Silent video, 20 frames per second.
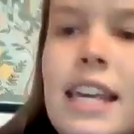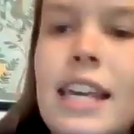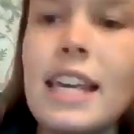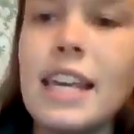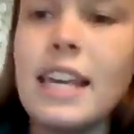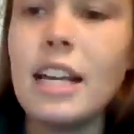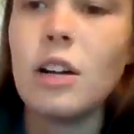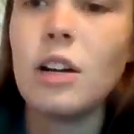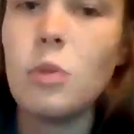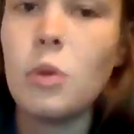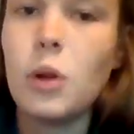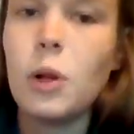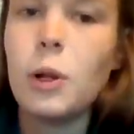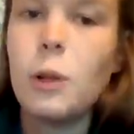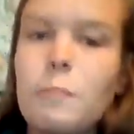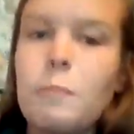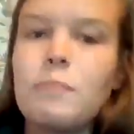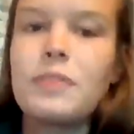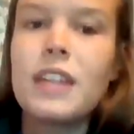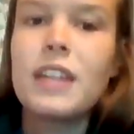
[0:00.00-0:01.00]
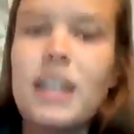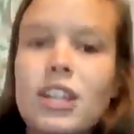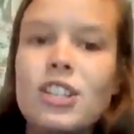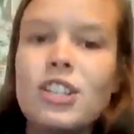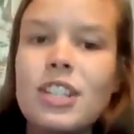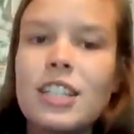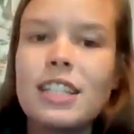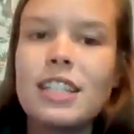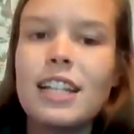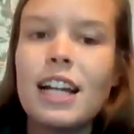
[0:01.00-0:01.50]
equal
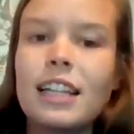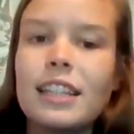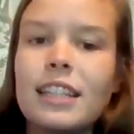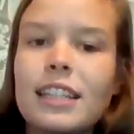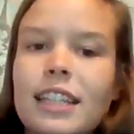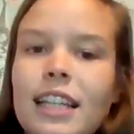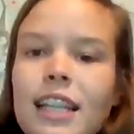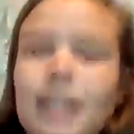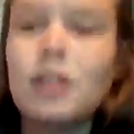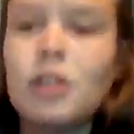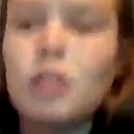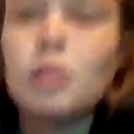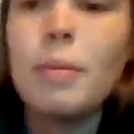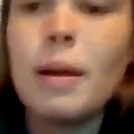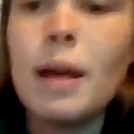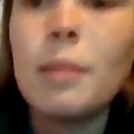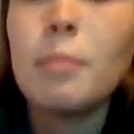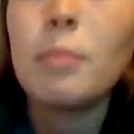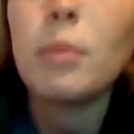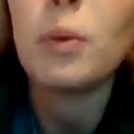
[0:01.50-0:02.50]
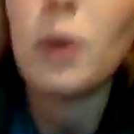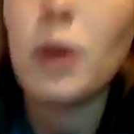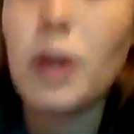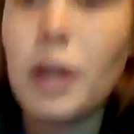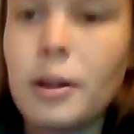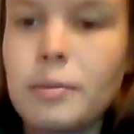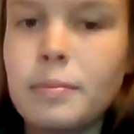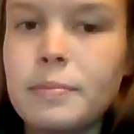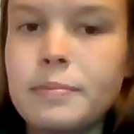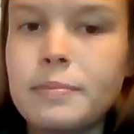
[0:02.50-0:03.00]
just a little bit more.
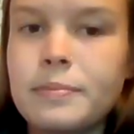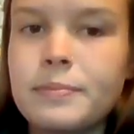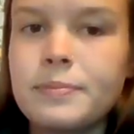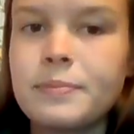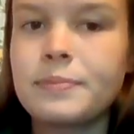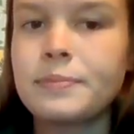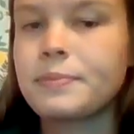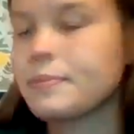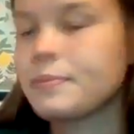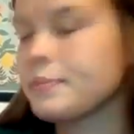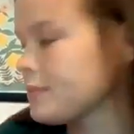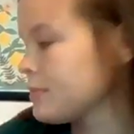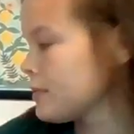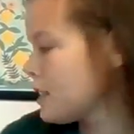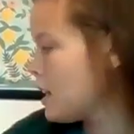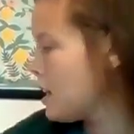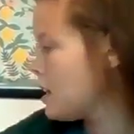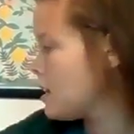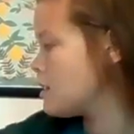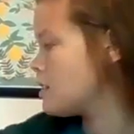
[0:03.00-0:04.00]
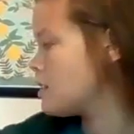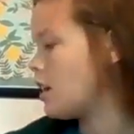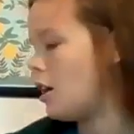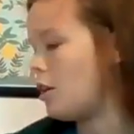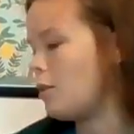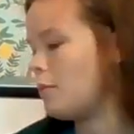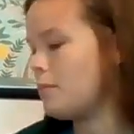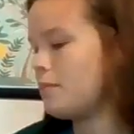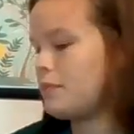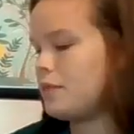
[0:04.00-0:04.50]
So
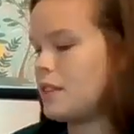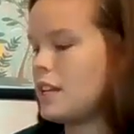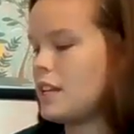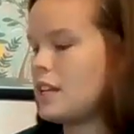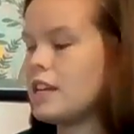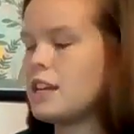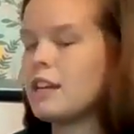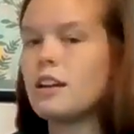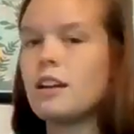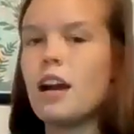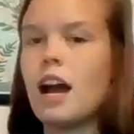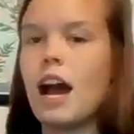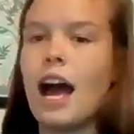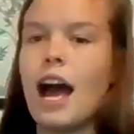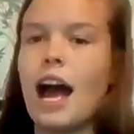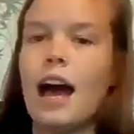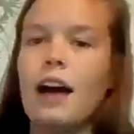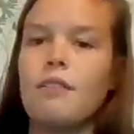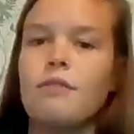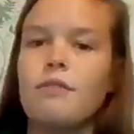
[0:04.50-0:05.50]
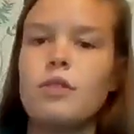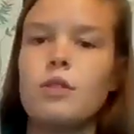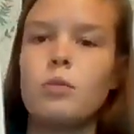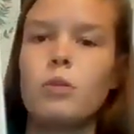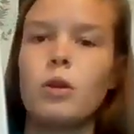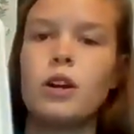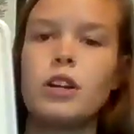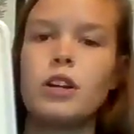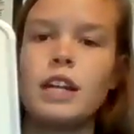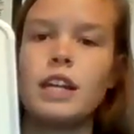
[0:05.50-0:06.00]
here I have the
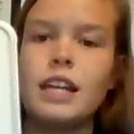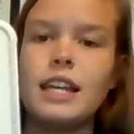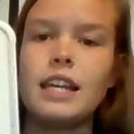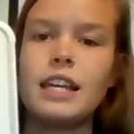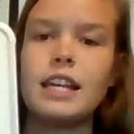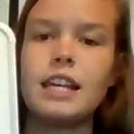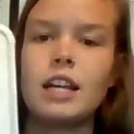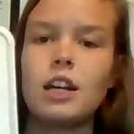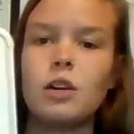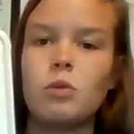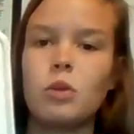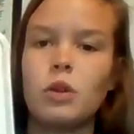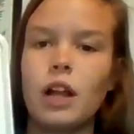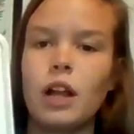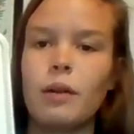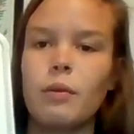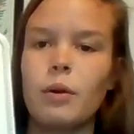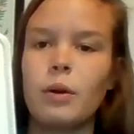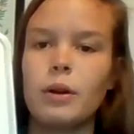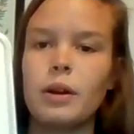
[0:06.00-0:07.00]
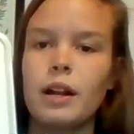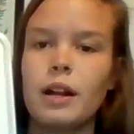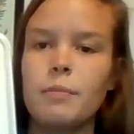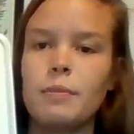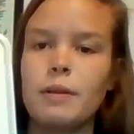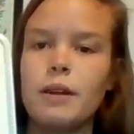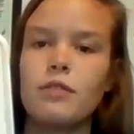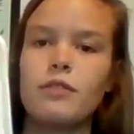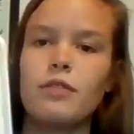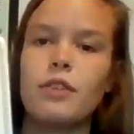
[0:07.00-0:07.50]
word equal. I wrote it up
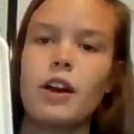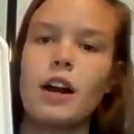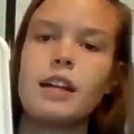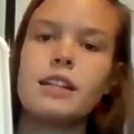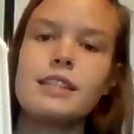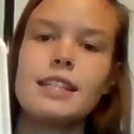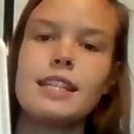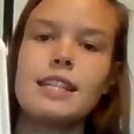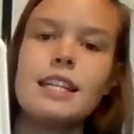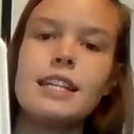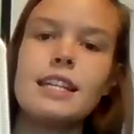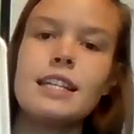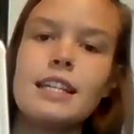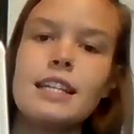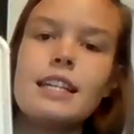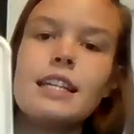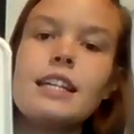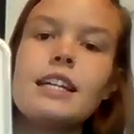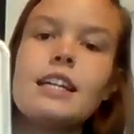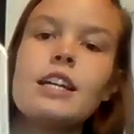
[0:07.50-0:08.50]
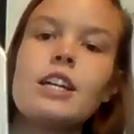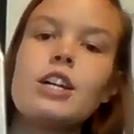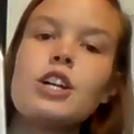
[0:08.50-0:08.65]
here for us, E-Q-U-A-L.